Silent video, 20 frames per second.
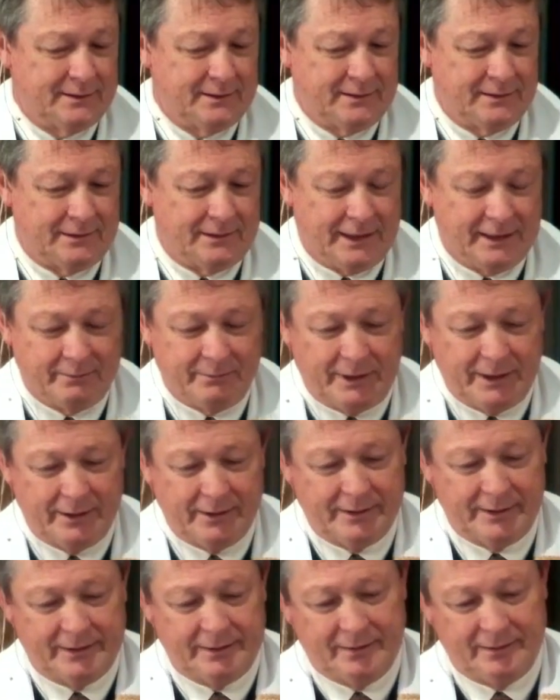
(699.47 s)
Like
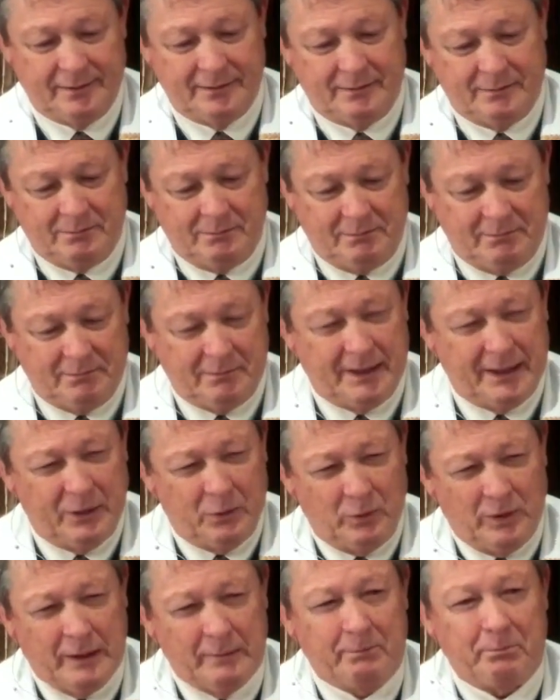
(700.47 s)
Mary, may
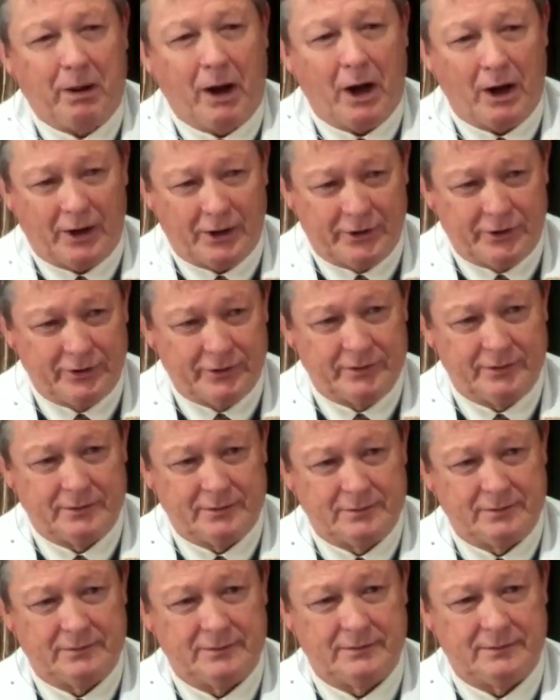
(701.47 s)
we ponder
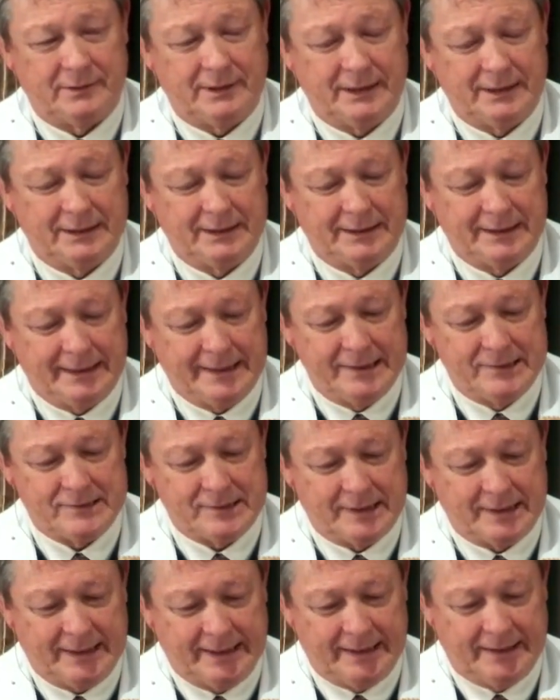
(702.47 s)
in the days
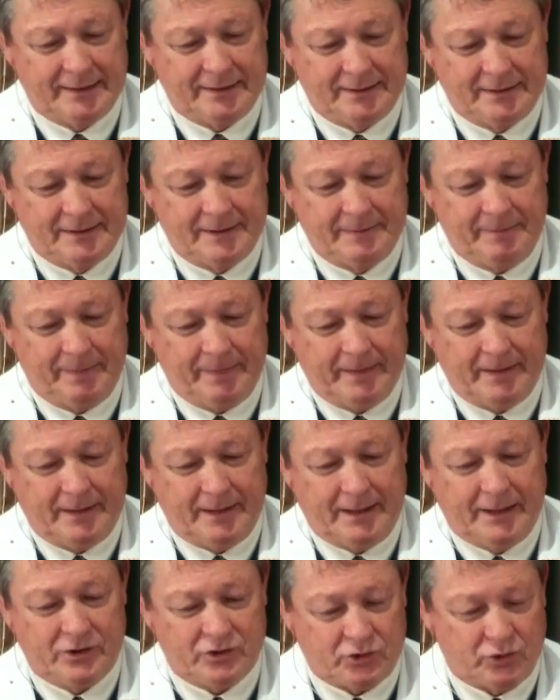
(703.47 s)
ahead
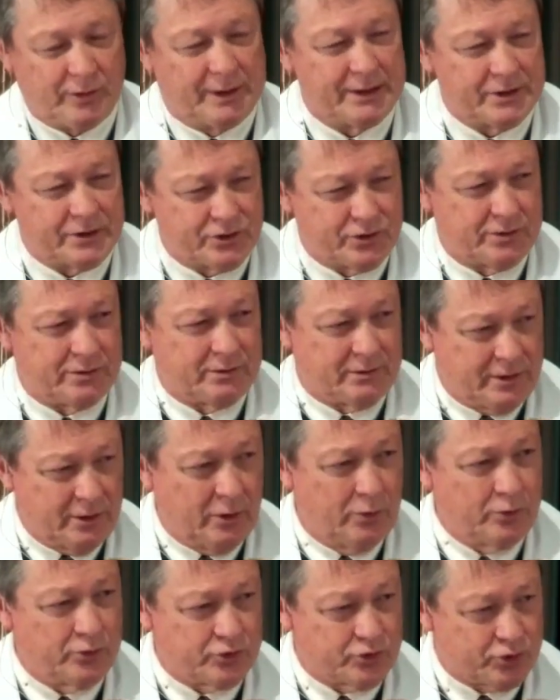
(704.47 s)
and treasure
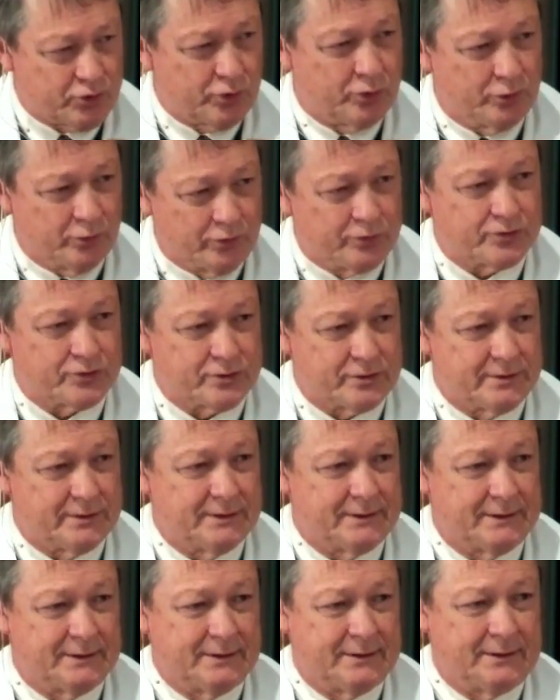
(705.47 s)
those truths
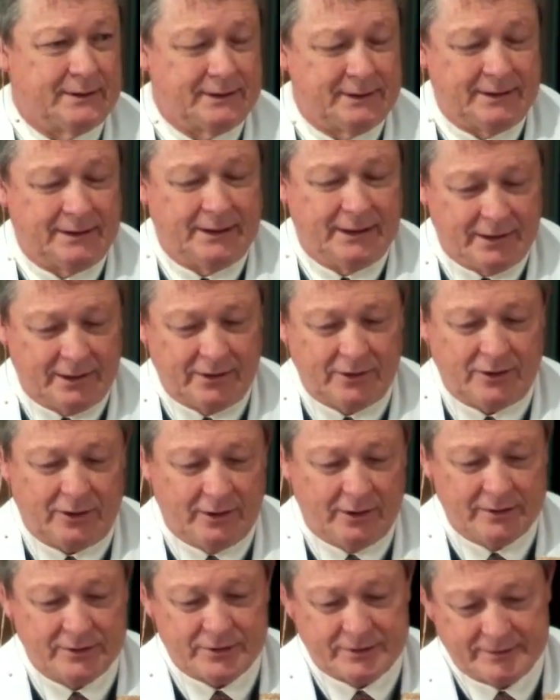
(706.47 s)
in our
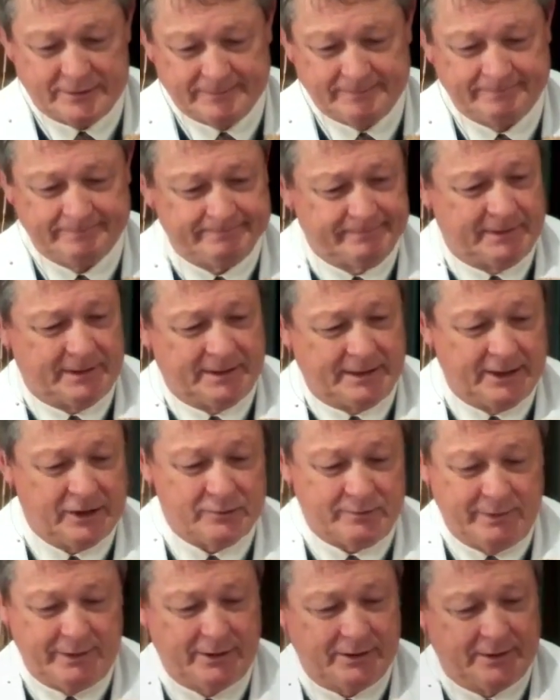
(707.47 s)
hearts. Thanks
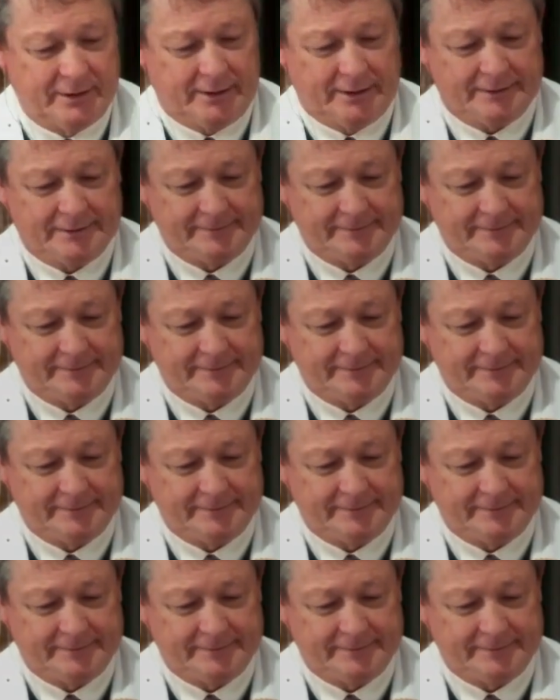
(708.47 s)
be to God.